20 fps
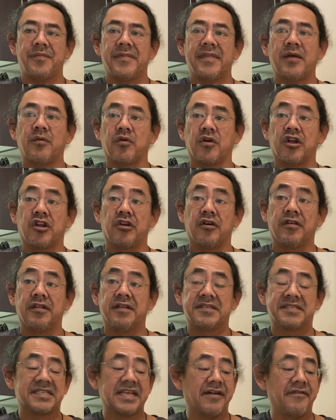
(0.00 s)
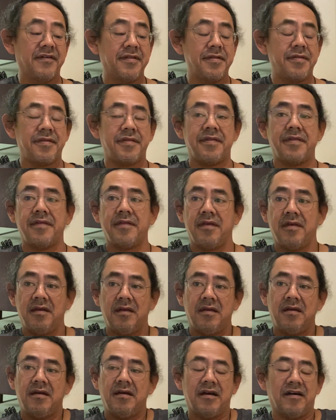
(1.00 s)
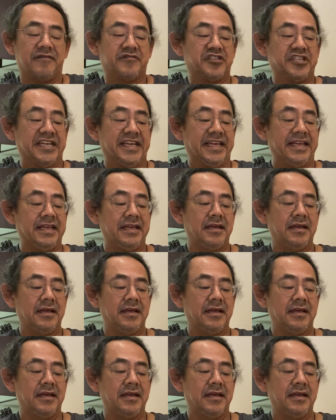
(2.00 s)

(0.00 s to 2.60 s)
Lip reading: we're going to go to the 7th of D,